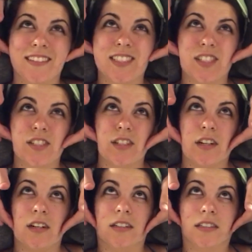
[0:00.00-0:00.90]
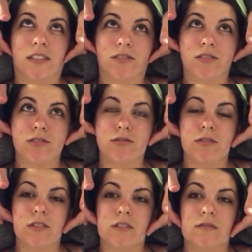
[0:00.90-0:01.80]
My jaw is so
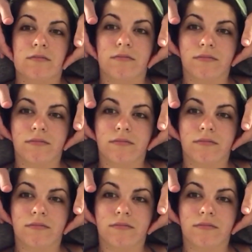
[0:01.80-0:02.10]
sore.